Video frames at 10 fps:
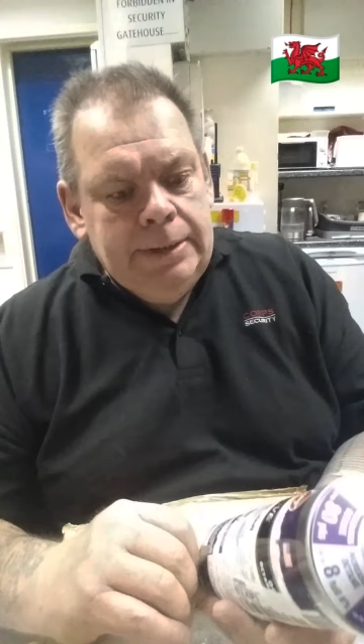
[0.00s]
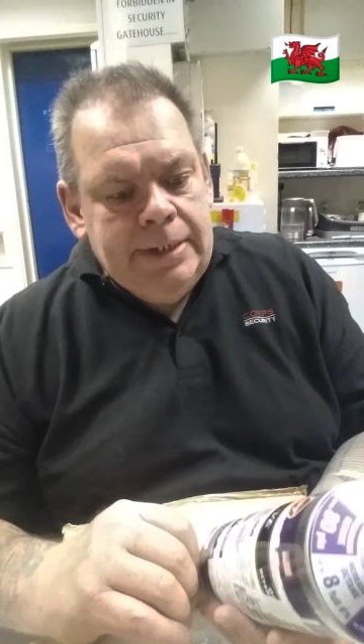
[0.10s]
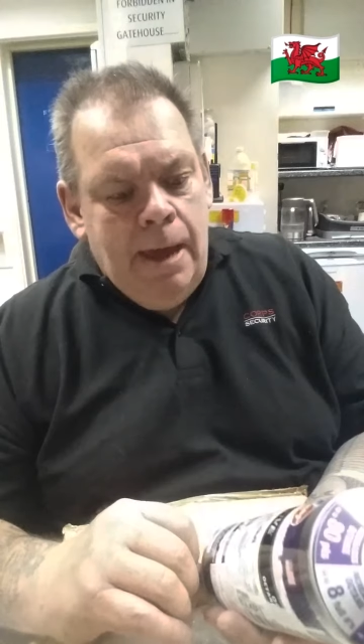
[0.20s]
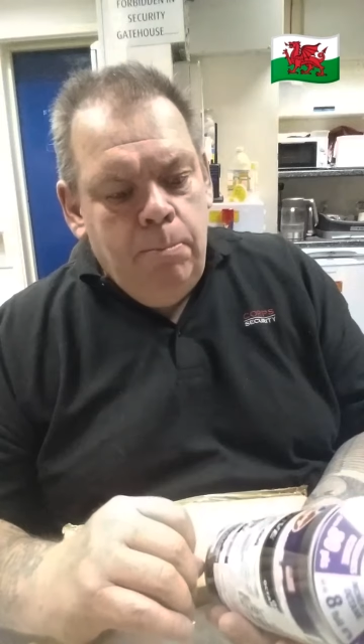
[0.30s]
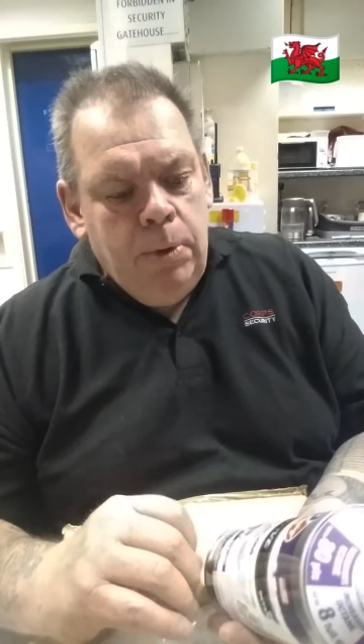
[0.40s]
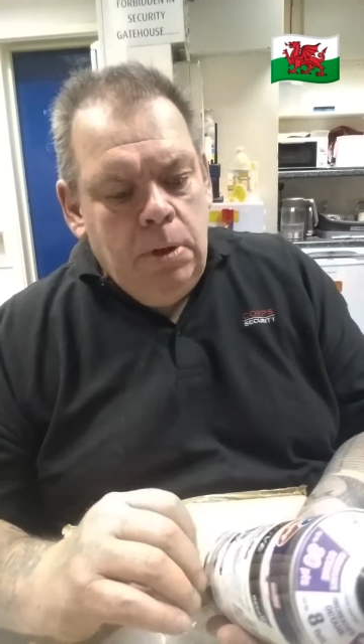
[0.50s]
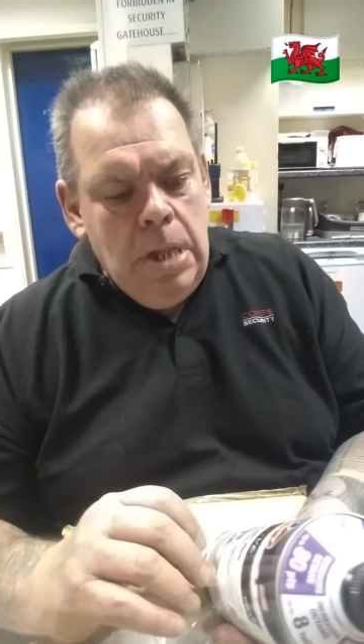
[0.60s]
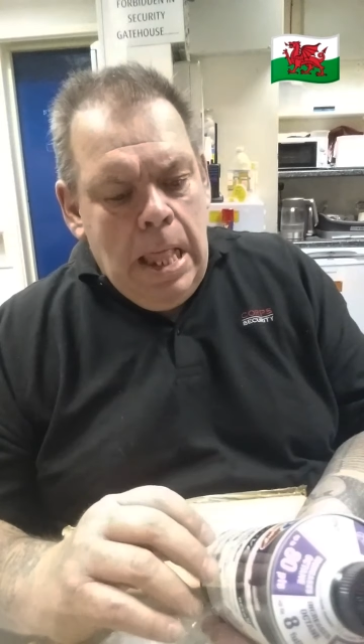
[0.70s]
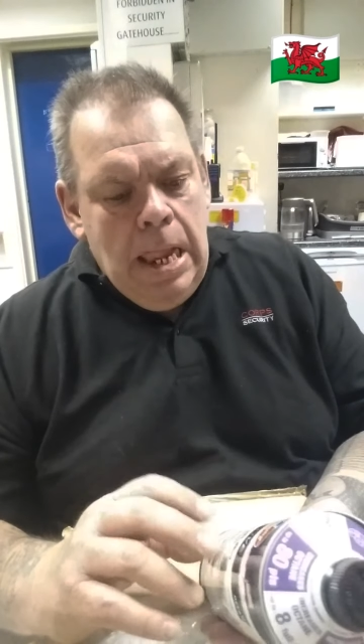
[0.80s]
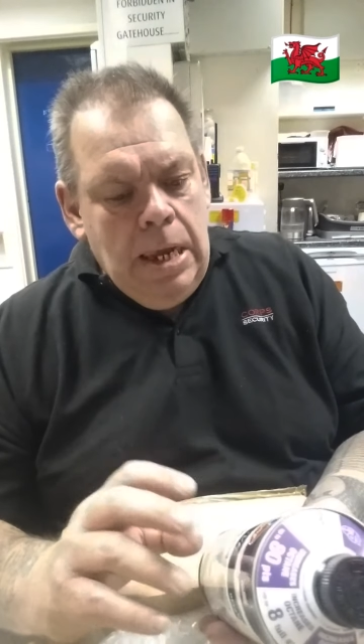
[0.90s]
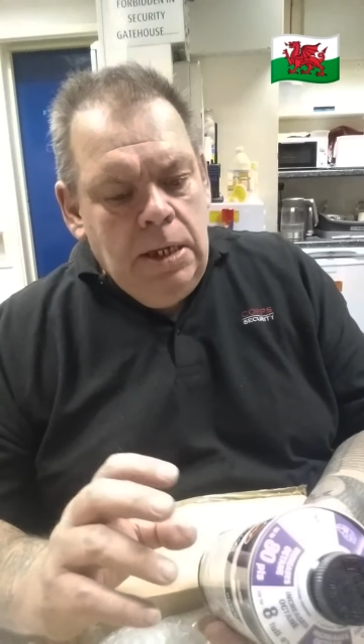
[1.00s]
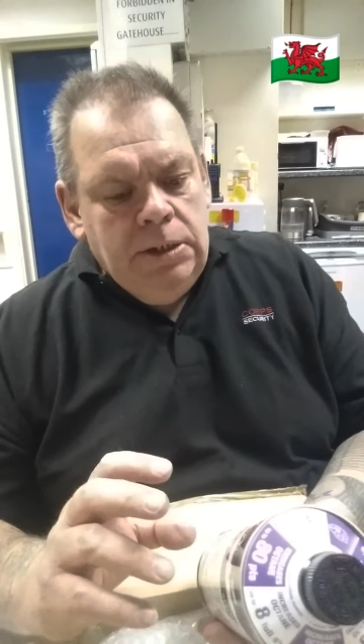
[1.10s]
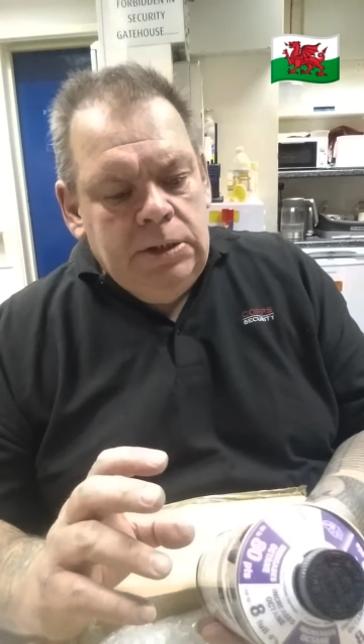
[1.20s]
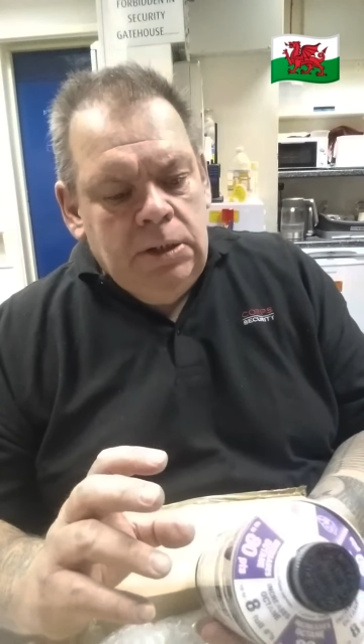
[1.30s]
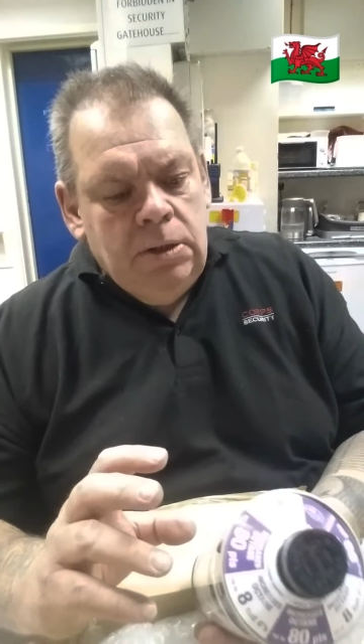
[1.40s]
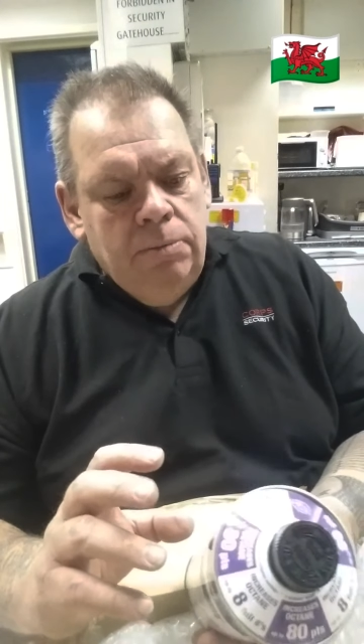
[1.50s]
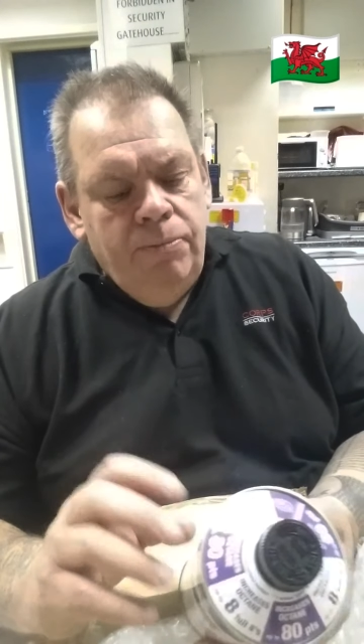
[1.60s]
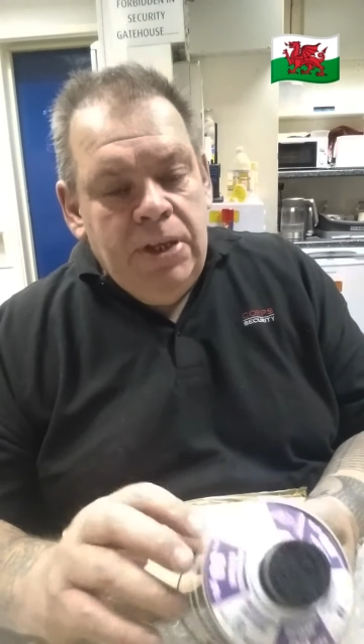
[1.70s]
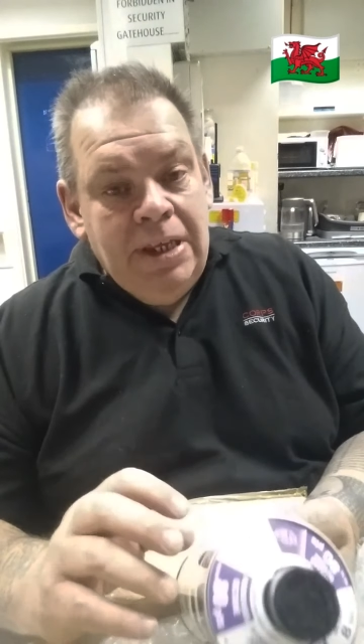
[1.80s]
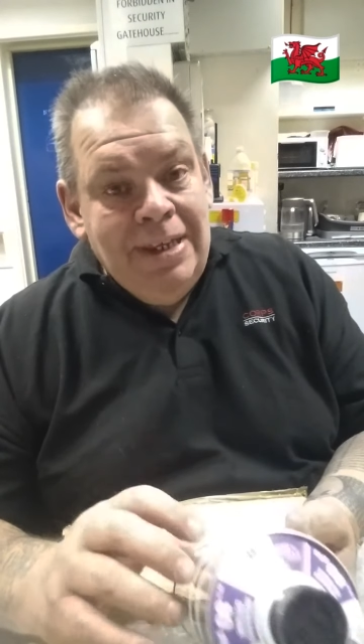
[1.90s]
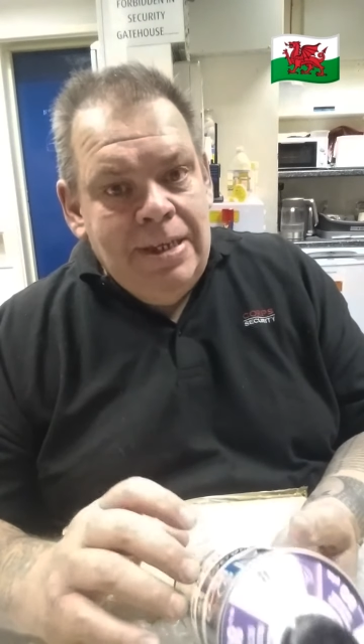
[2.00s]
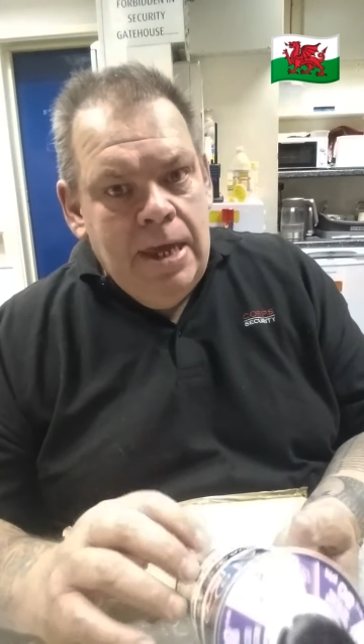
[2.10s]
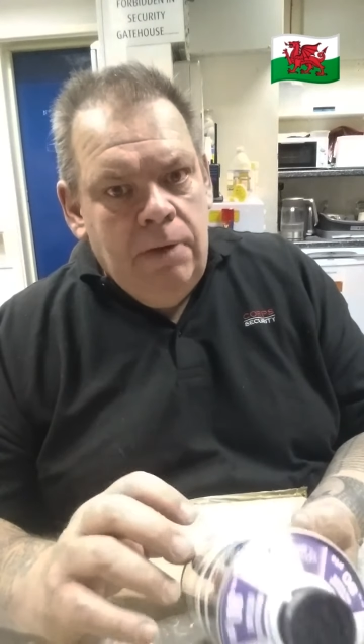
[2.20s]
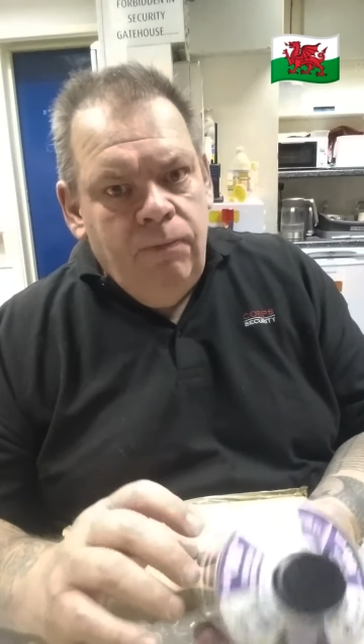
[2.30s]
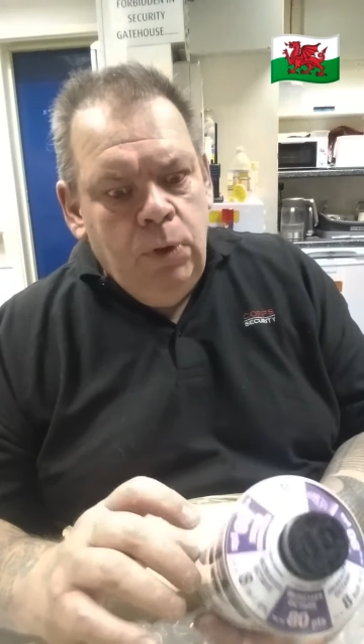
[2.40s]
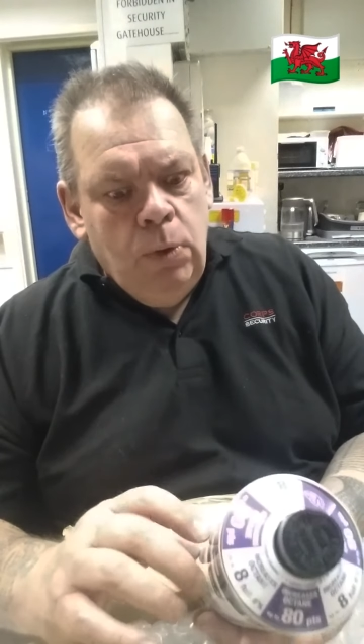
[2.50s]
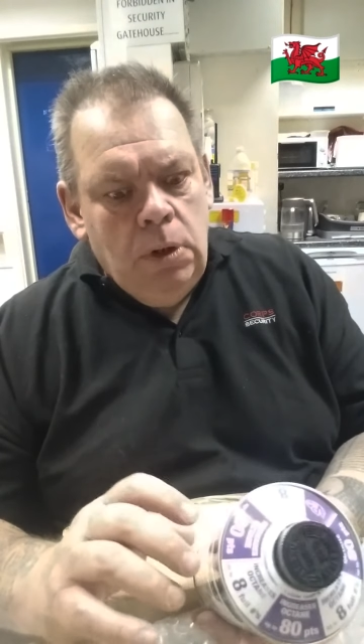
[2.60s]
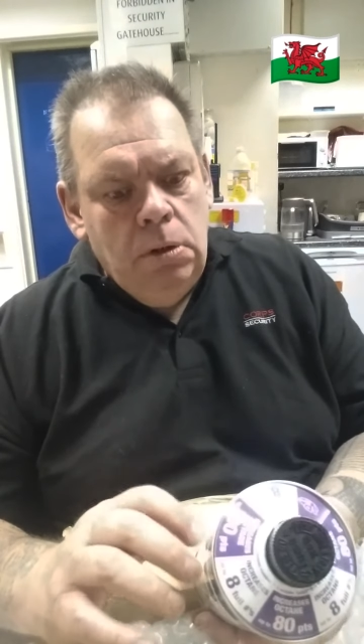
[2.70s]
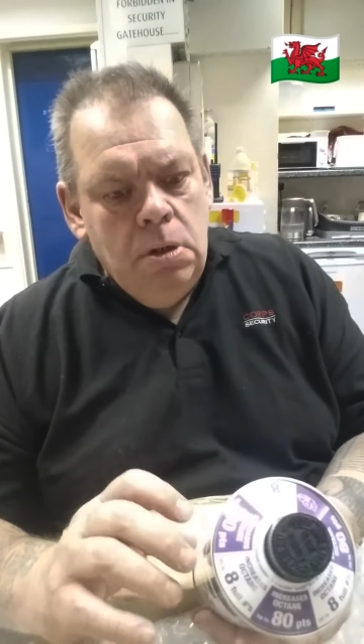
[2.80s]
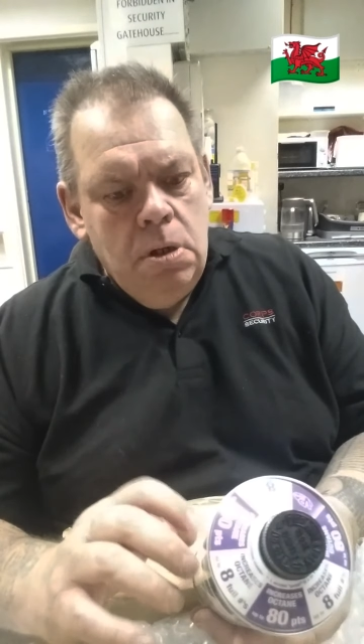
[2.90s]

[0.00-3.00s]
damp. So the E10 fuel